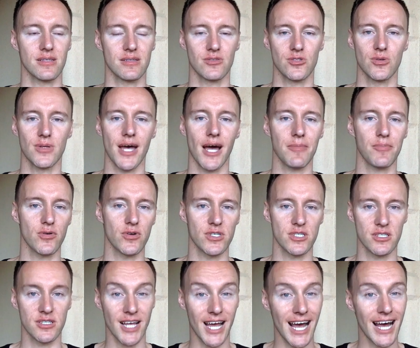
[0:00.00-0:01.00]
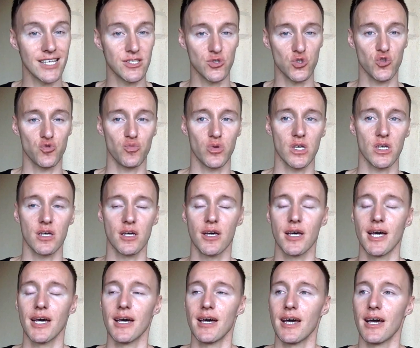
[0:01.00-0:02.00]
to that person as you speak.
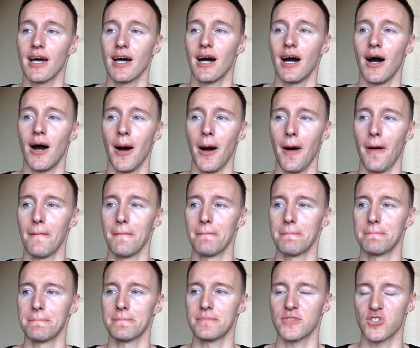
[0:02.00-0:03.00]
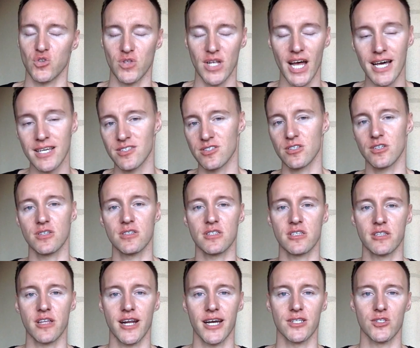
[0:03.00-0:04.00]
So that is another
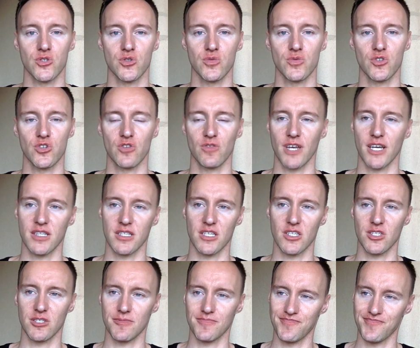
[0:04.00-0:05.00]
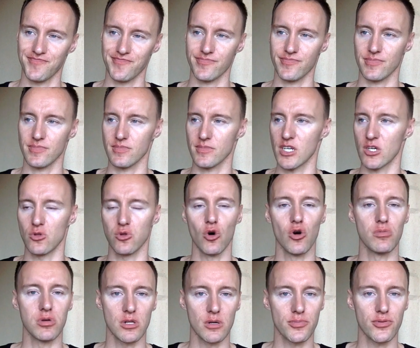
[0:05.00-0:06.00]
thing that I do, sort of like this
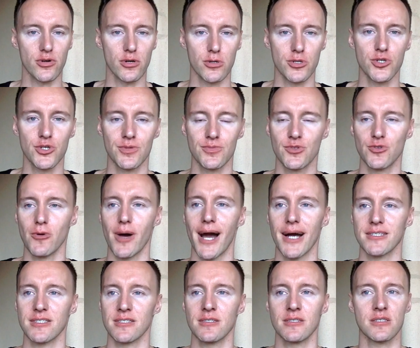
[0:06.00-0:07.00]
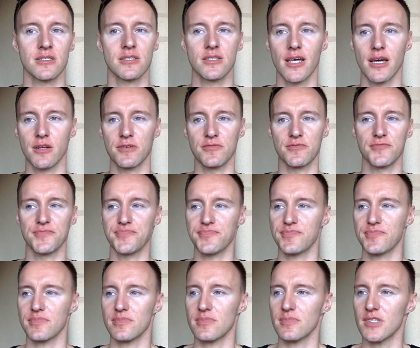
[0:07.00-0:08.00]
global approach to accent instead of
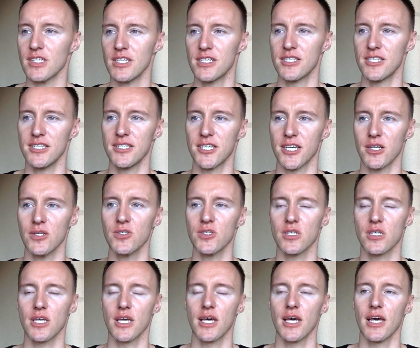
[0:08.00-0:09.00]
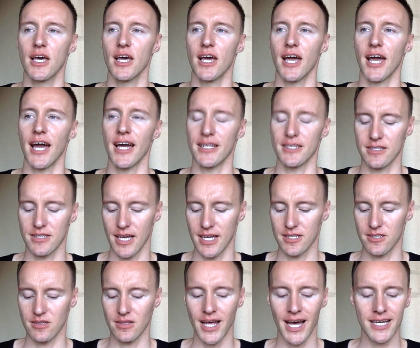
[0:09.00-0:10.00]
details.
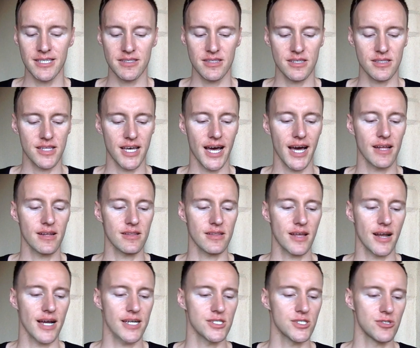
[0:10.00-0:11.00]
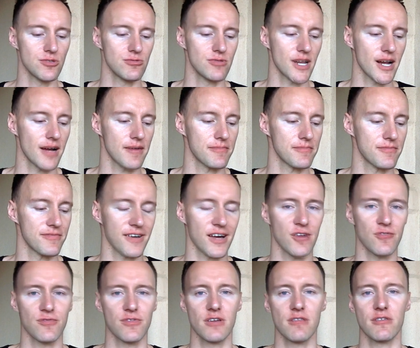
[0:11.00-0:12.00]
And the last thing that I do that I
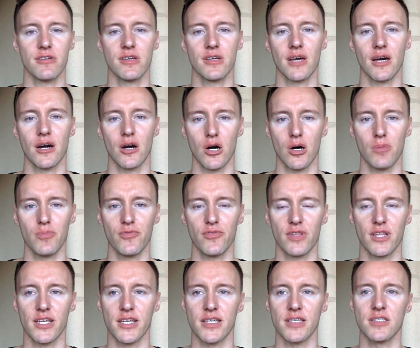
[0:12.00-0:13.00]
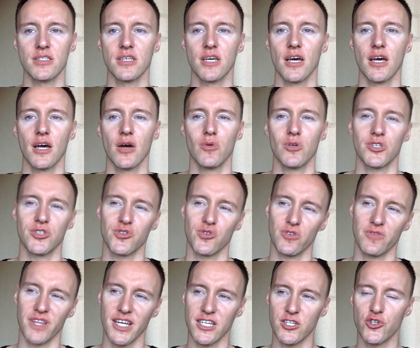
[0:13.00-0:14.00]
find very helpful is, which is
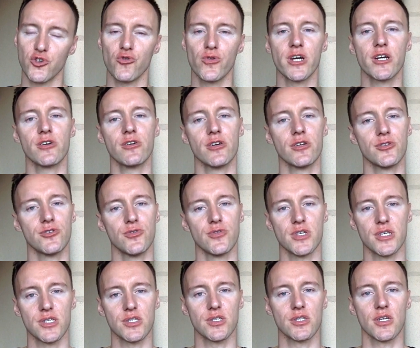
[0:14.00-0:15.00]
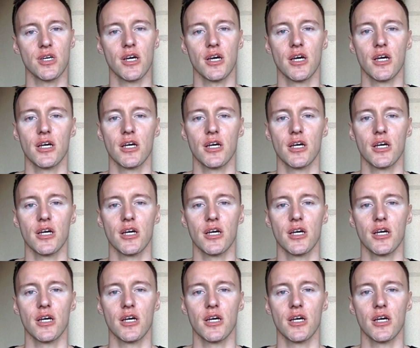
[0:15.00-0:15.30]
sort of like a trigger to this